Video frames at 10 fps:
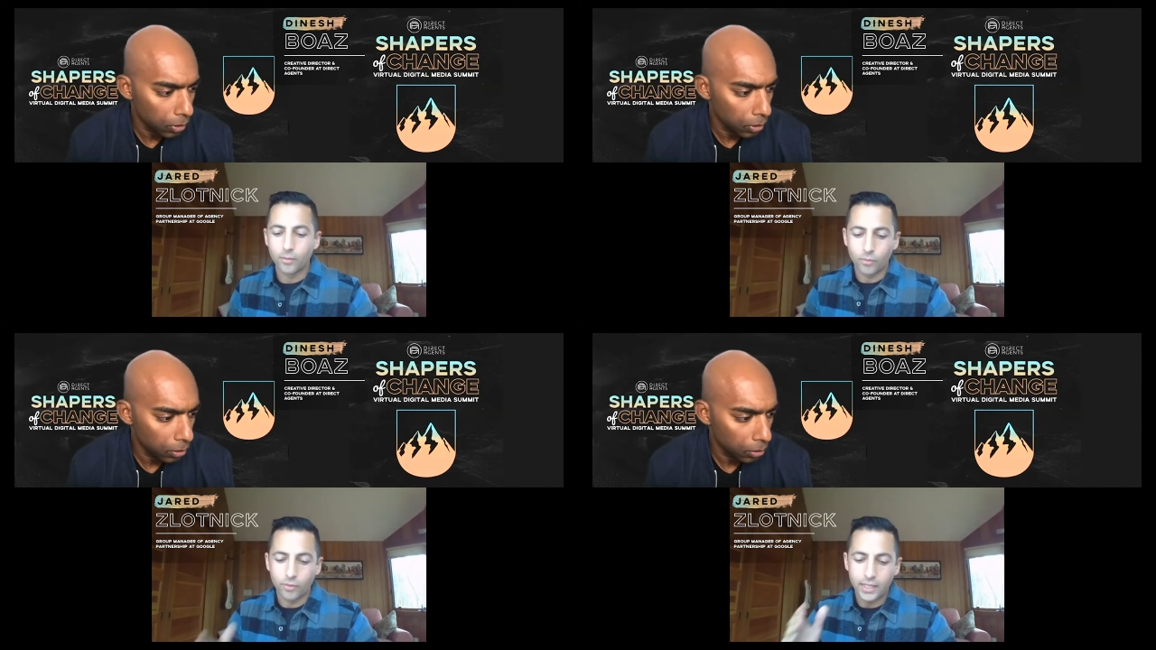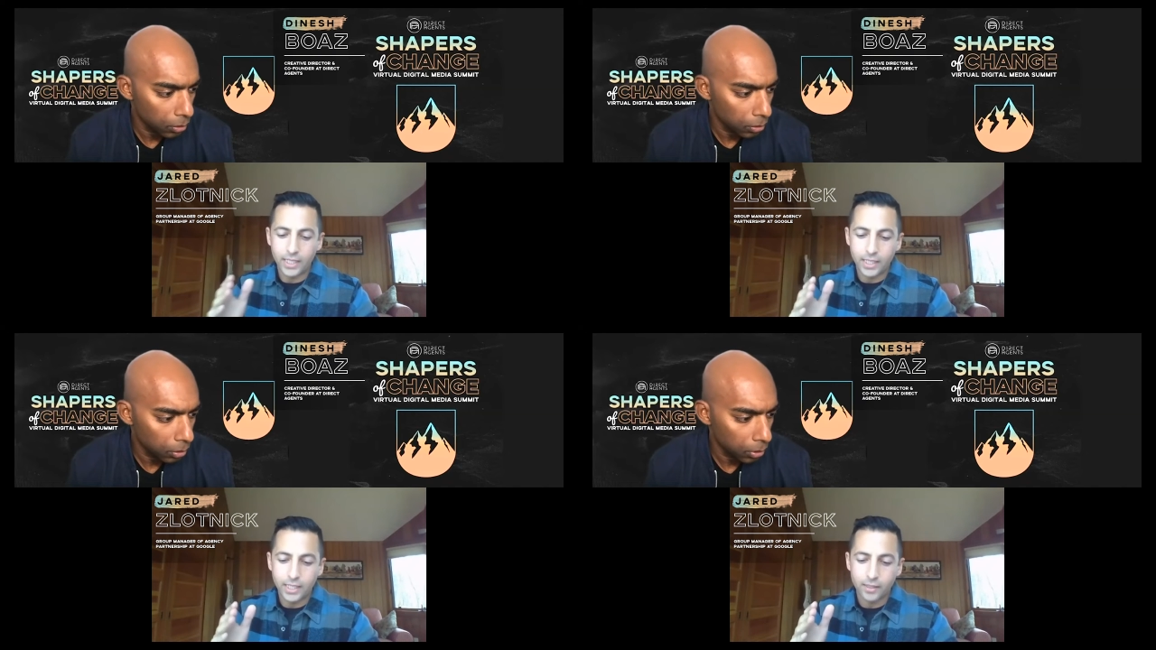
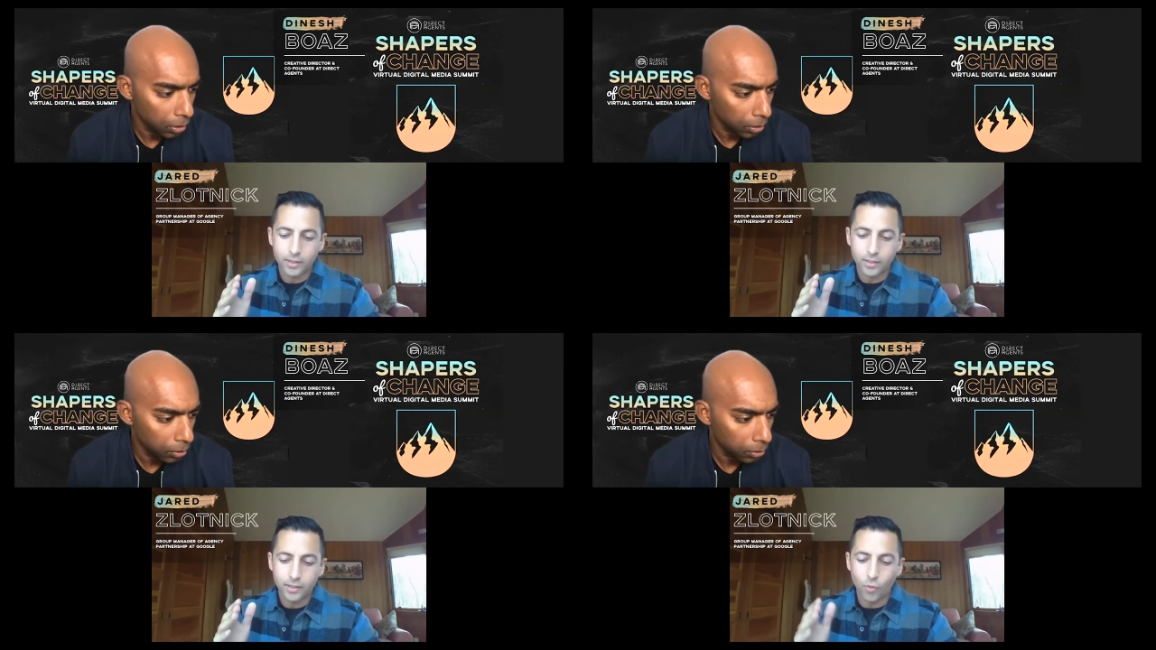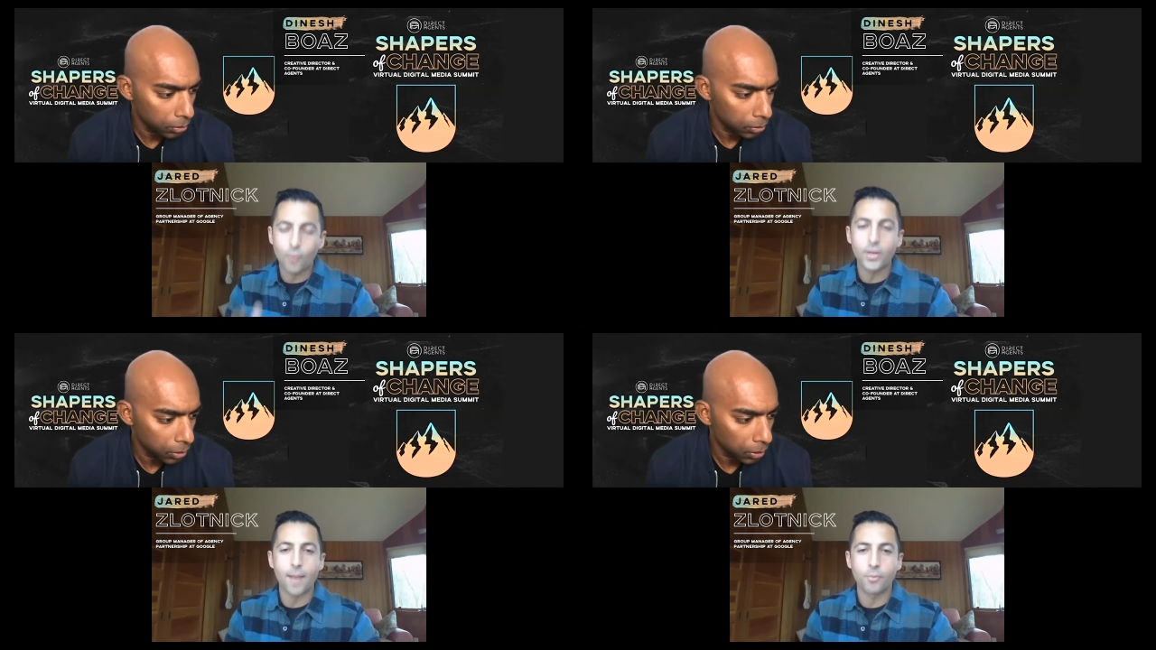Speaker 1: The
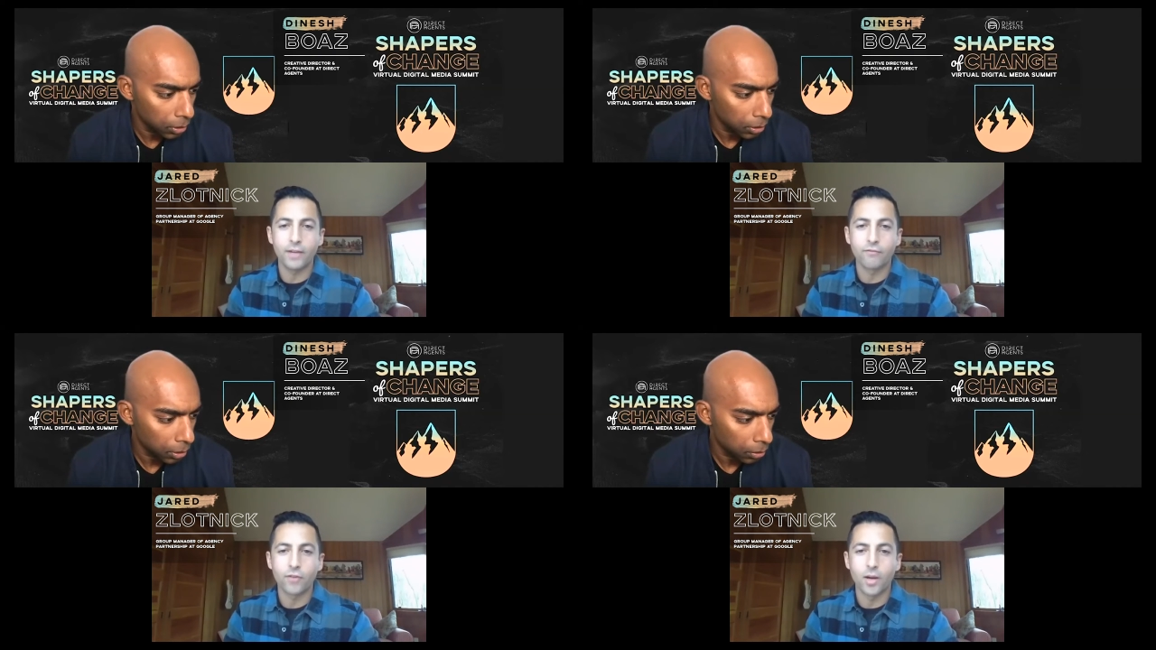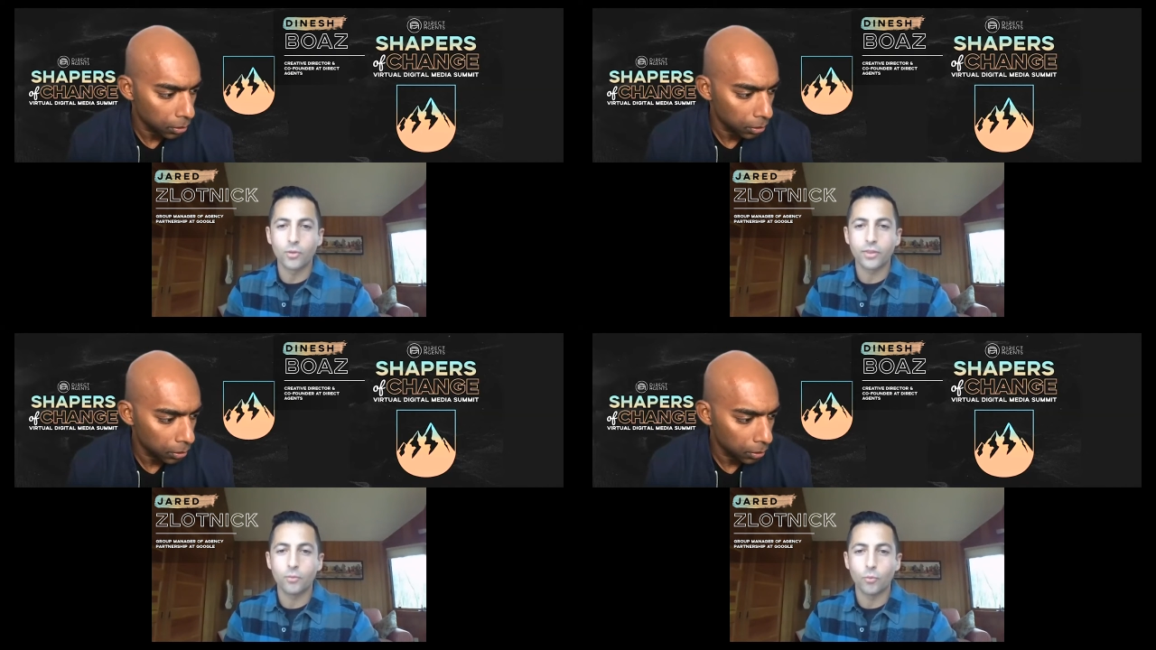where we operate from
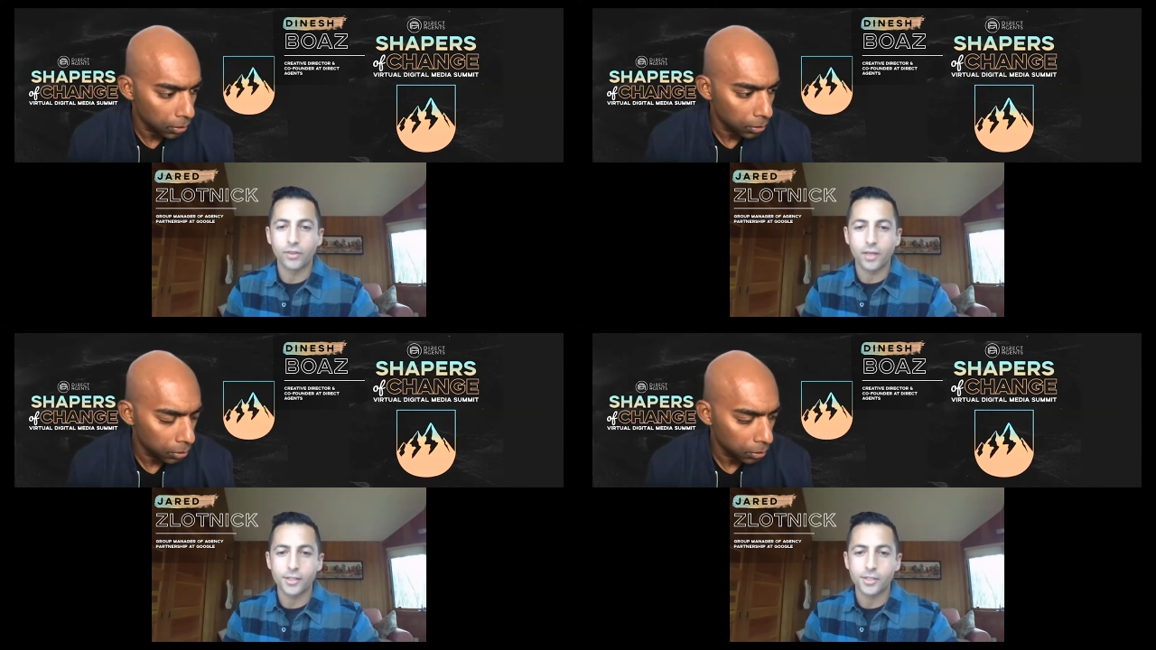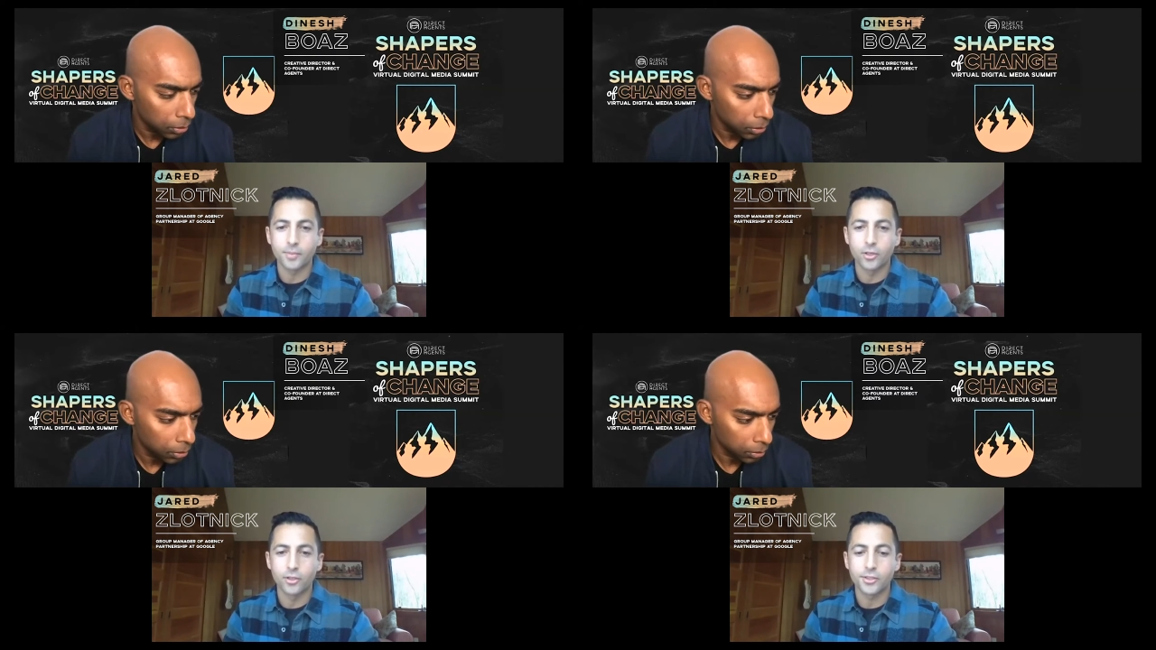with with
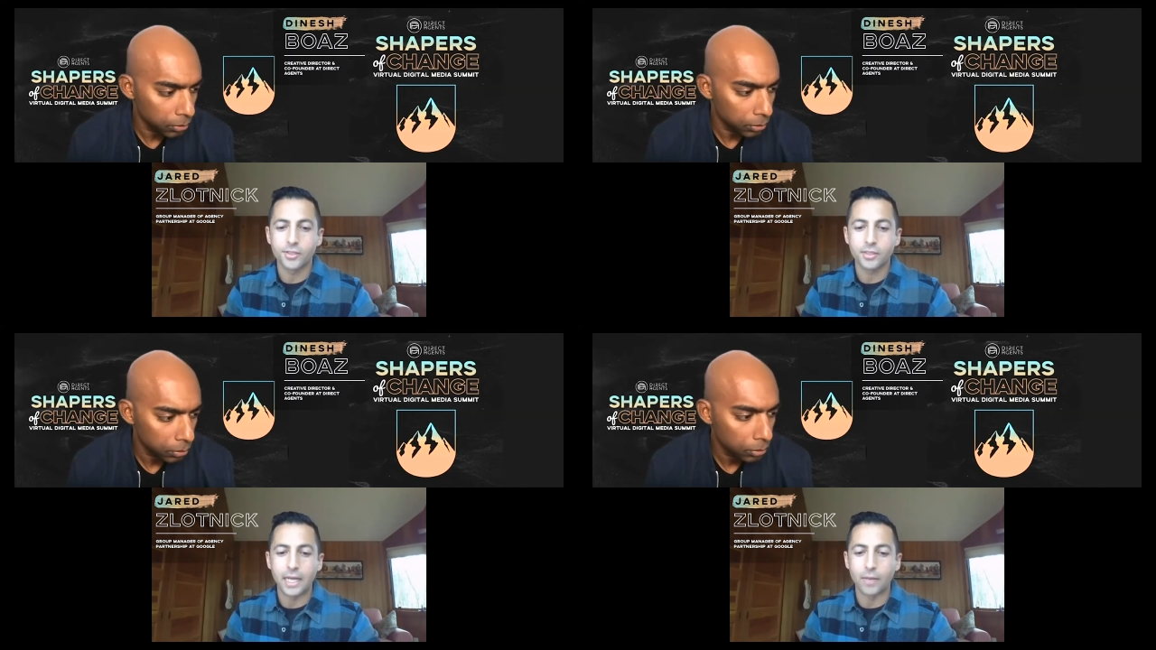customers